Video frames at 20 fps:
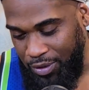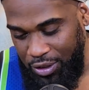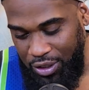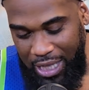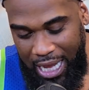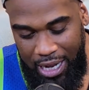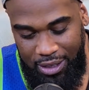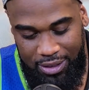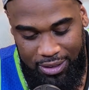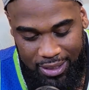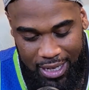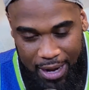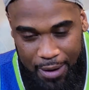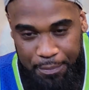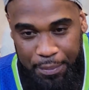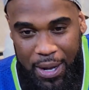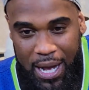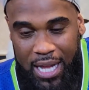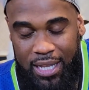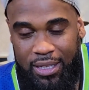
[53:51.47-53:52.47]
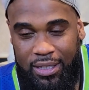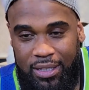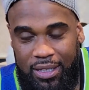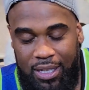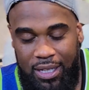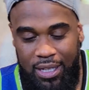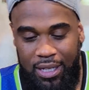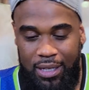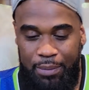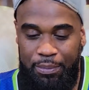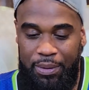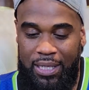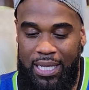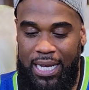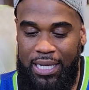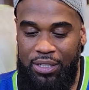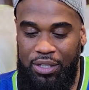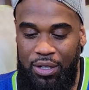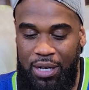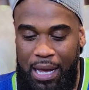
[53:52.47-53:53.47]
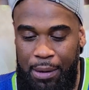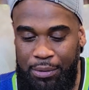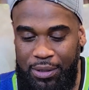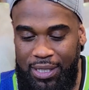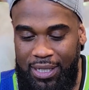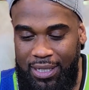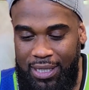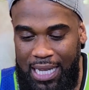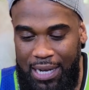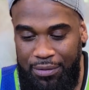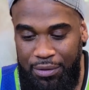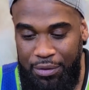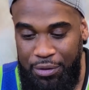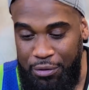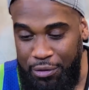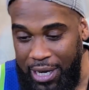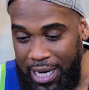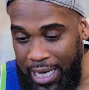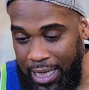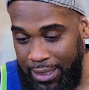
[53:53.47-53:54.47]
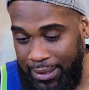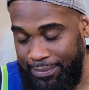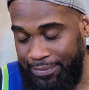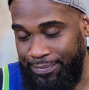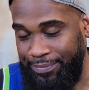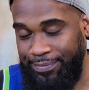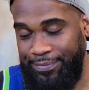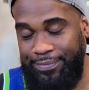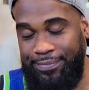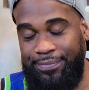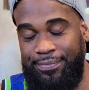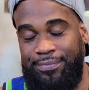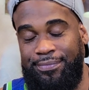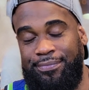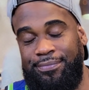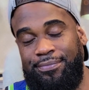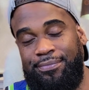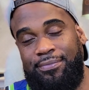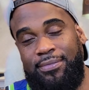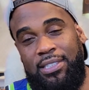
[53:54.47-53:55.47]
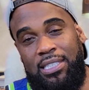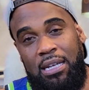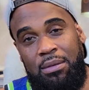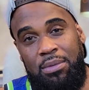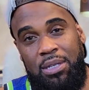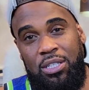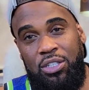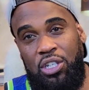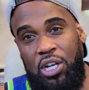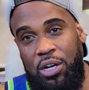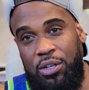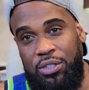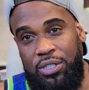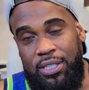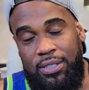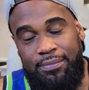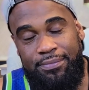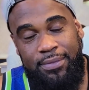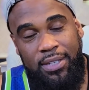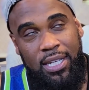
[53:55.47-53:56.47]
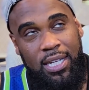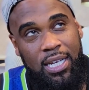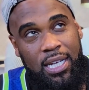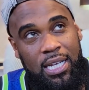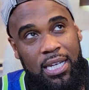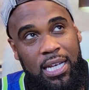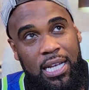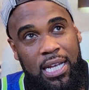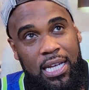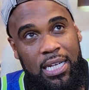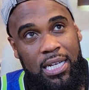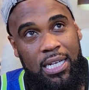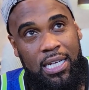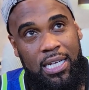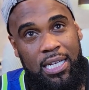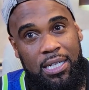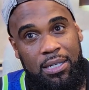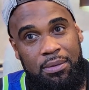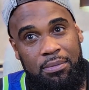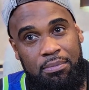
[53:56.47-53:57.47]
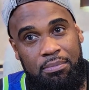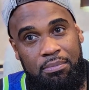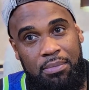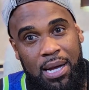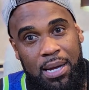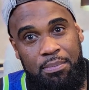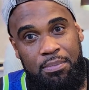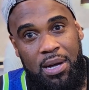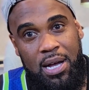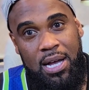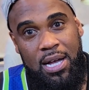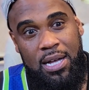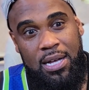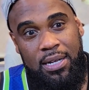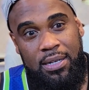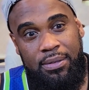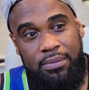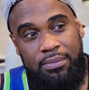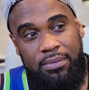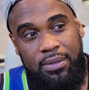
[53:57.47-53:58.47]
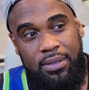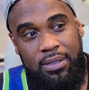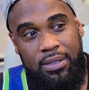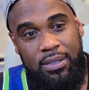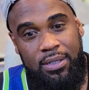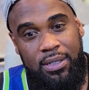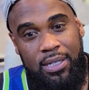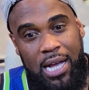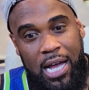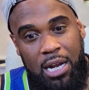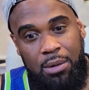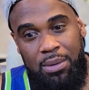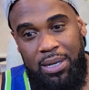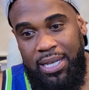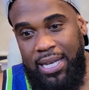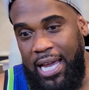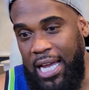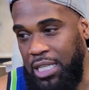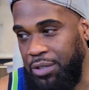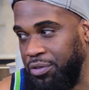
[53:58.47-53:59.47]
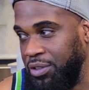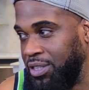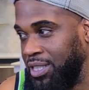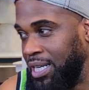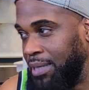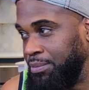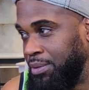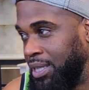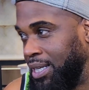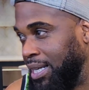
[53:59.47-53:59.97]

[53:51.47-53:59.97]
out to Dan Pollock. But so I was in 11th grade. I'm in Jersey, and my mom got on my case for something.